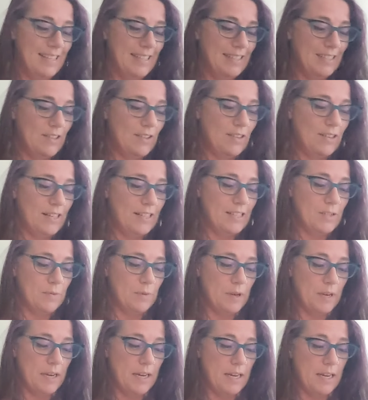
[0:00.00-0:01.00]
So let's
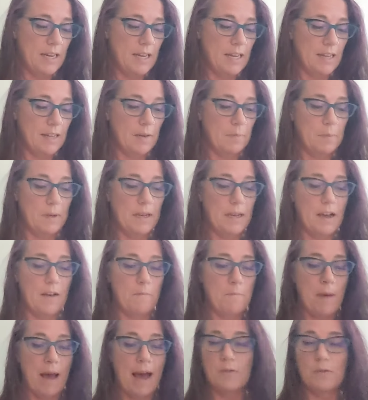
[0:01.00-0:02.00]
read a little bit
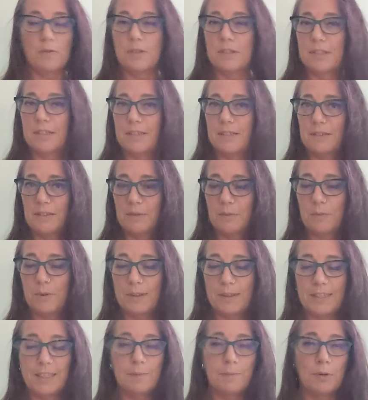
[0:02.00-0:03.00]
about
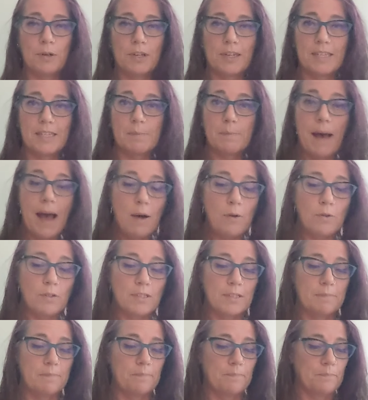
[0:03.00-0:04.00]
what this book is
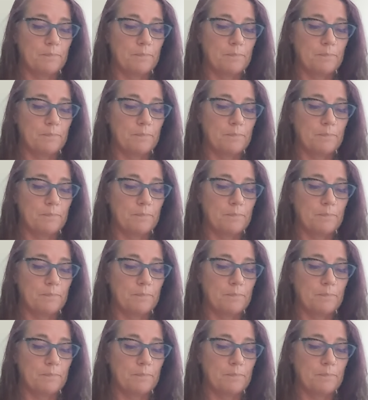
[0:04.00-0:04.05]
about.